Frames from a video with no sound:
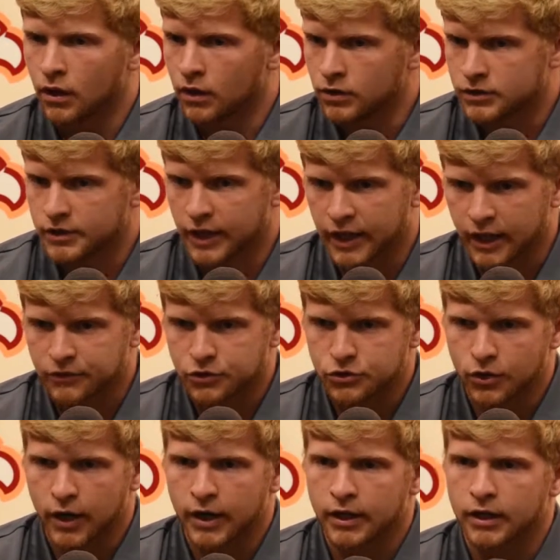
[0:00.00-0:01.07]
staying after
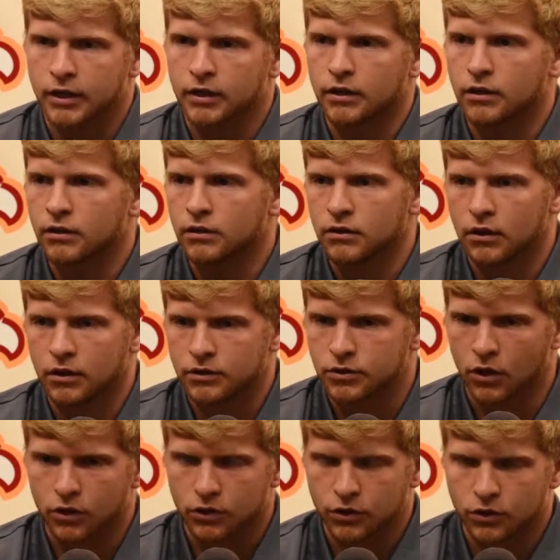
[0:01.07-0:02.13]
training,
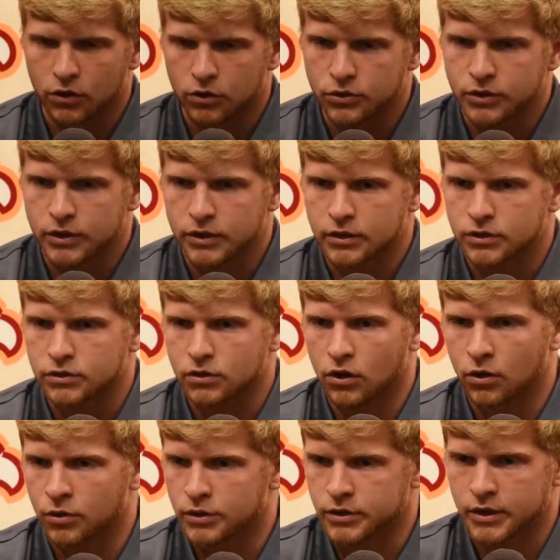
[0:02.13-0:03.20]
talking to the coaches,
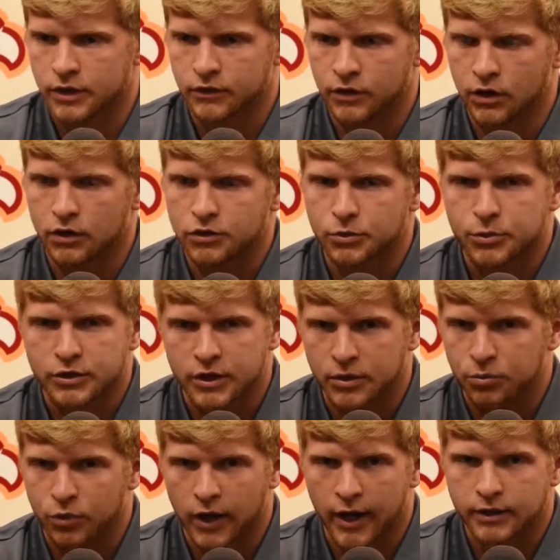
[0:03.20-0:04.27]
always giving
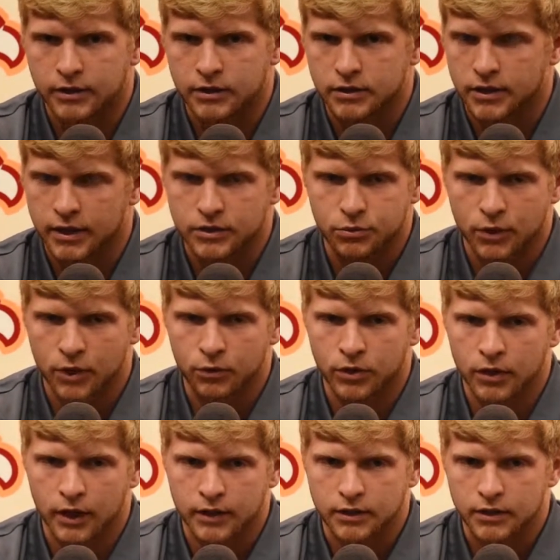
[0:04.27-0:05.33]
100% practice. That's what I
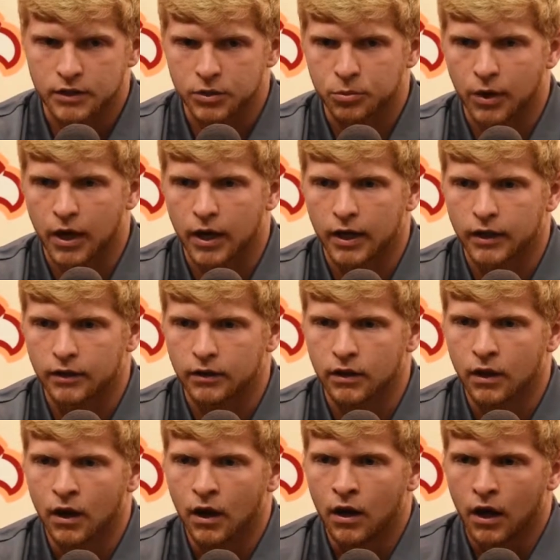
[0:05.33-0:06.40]
really like to lead by. And
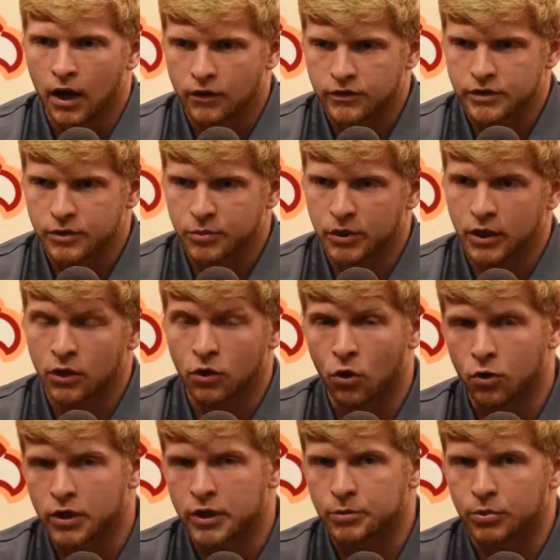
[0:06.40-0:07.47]
obviously, being a
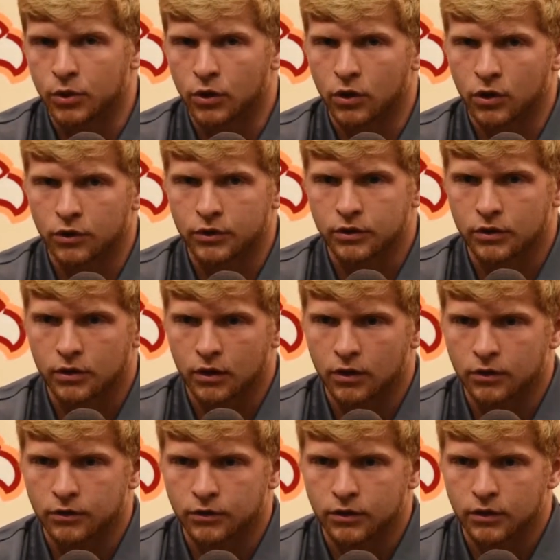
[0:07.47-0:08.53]
goalkeeper
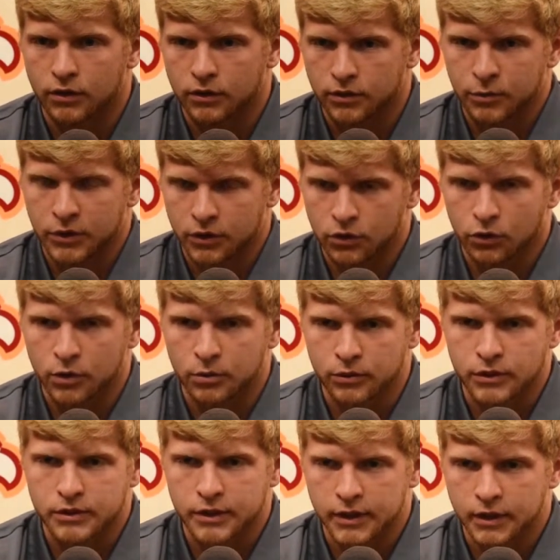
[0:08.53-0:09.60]
being the goalkeeper of
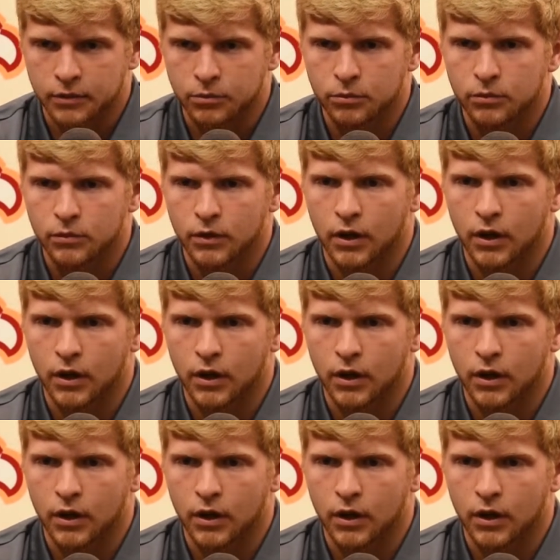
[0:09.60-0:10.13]
the team,